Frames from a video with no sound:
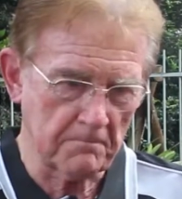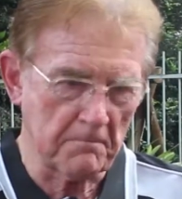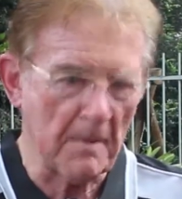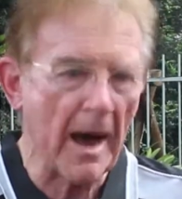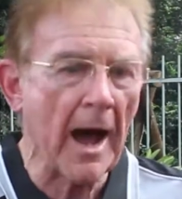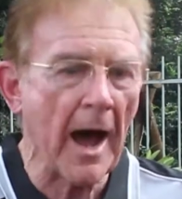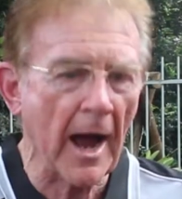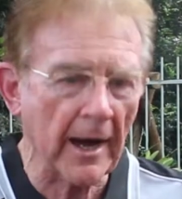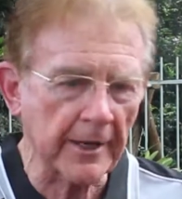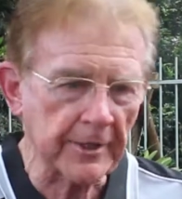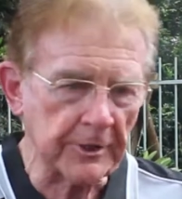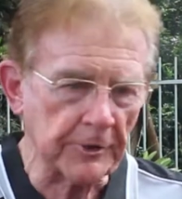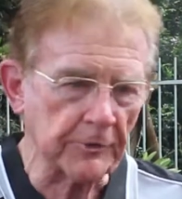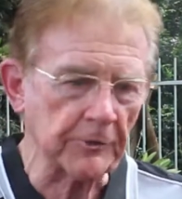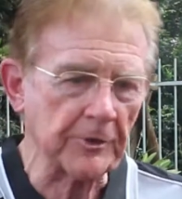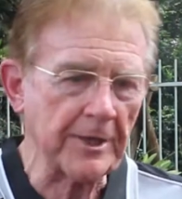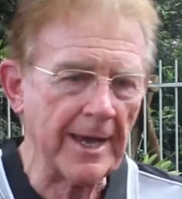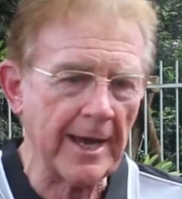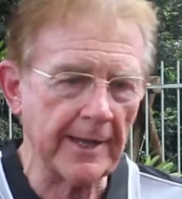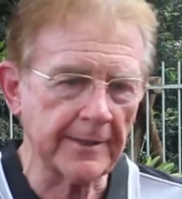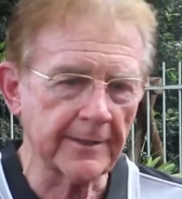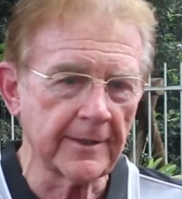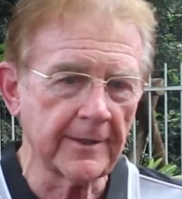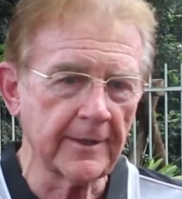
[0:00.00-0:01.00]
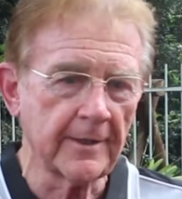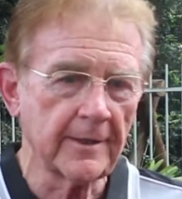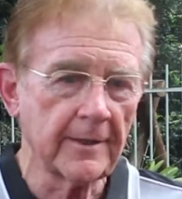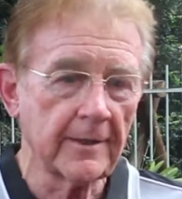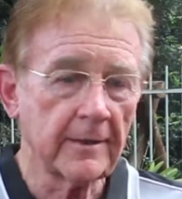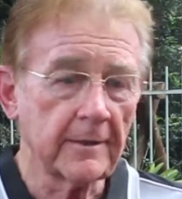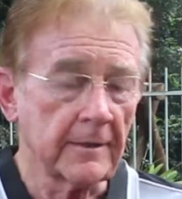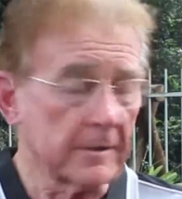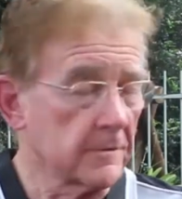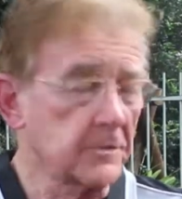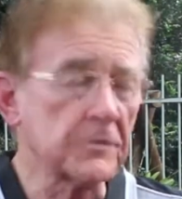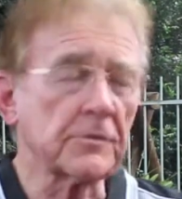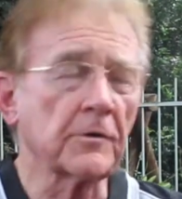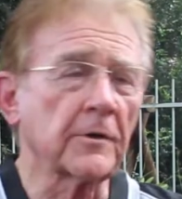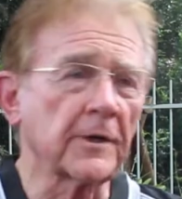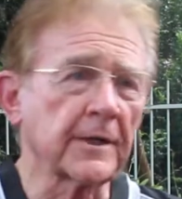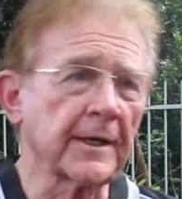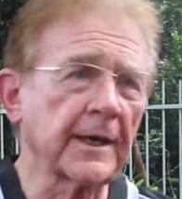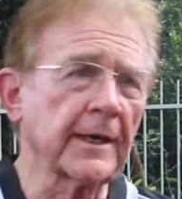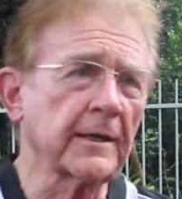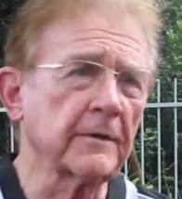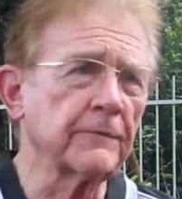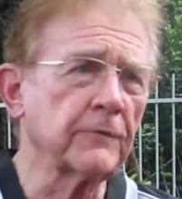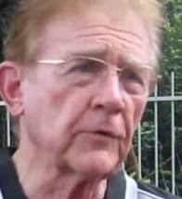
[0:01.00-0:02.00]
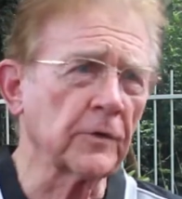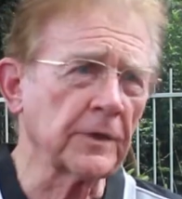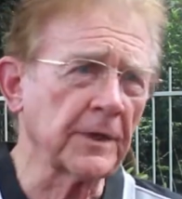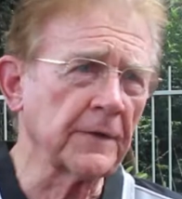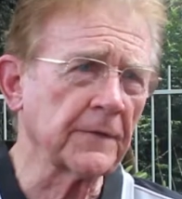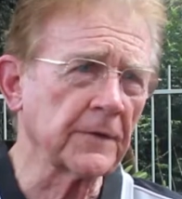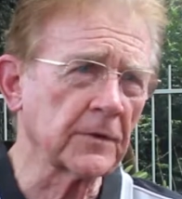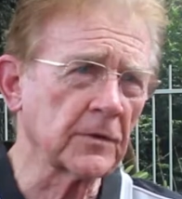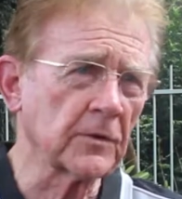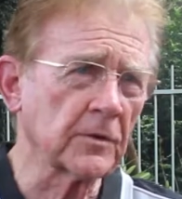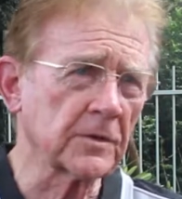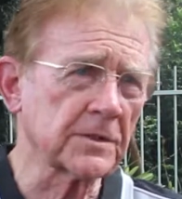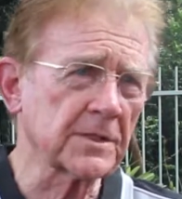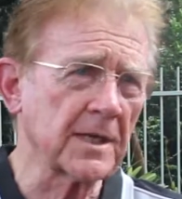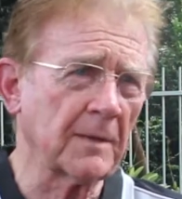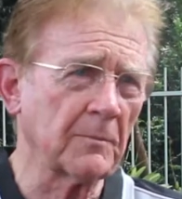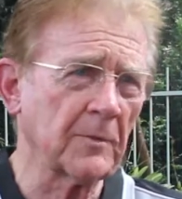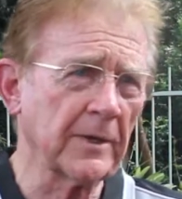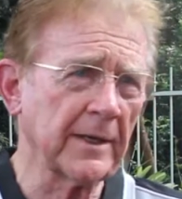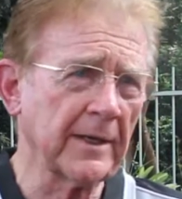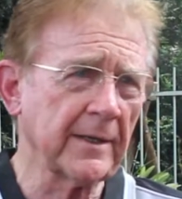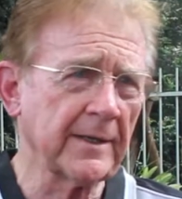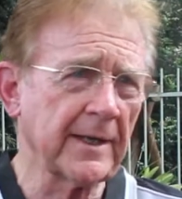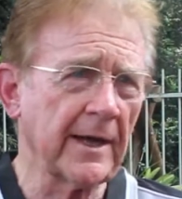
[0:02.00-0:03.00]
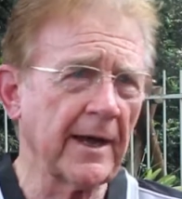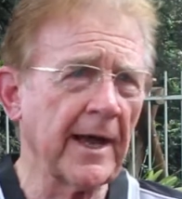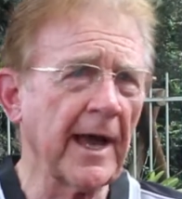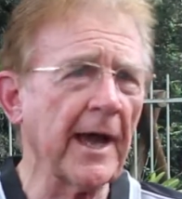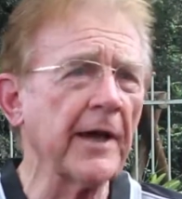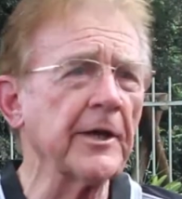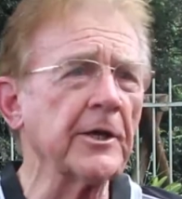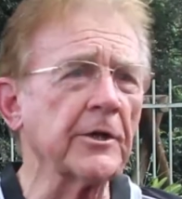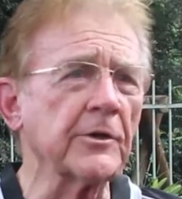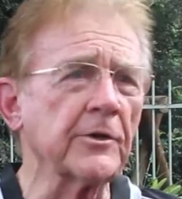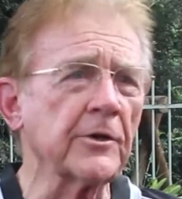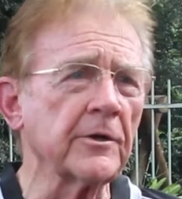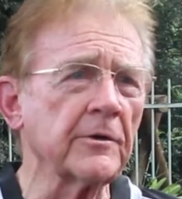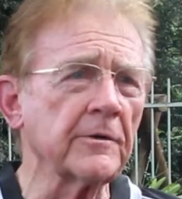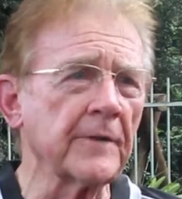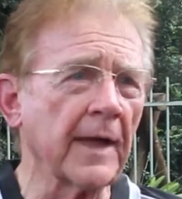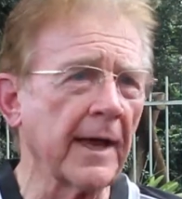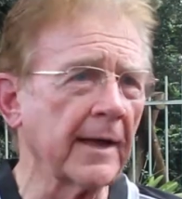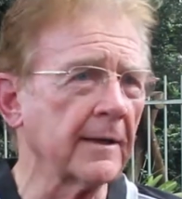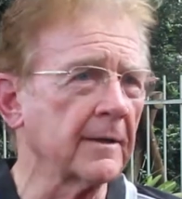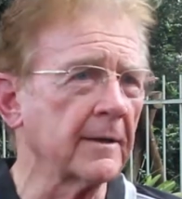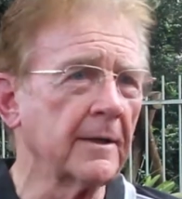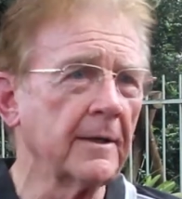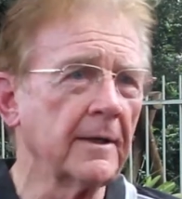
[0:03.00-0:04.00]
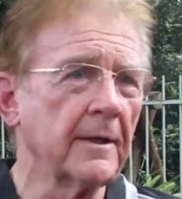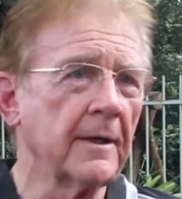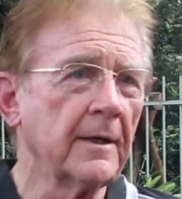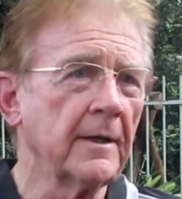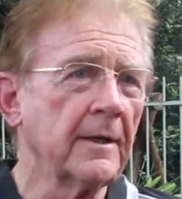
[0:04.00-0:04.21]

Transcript: mark you get, you've still got to get a foot in the door somewhere. Now, how you do that